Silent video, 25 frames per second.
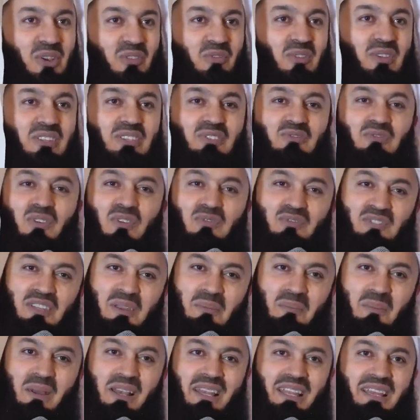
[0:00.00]
if it's
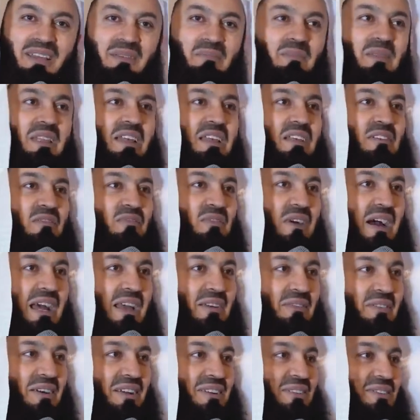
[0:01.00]

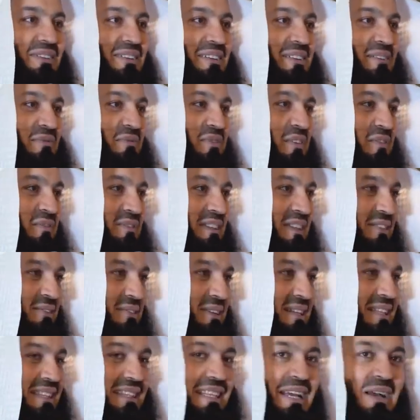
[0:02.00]

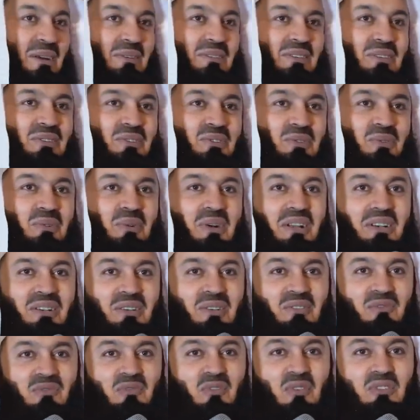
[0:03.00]

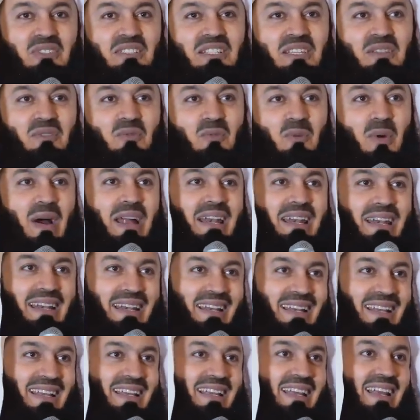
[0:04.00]

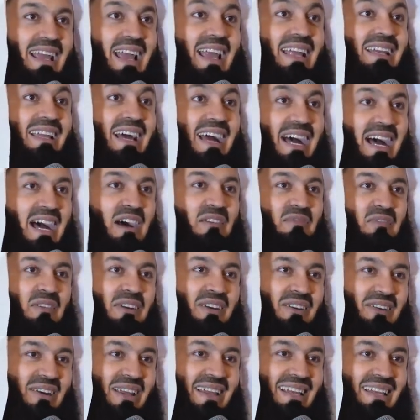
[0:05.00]
50,553,241 and a half a
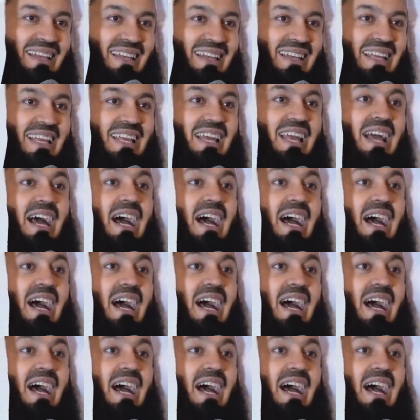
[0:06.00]
grain,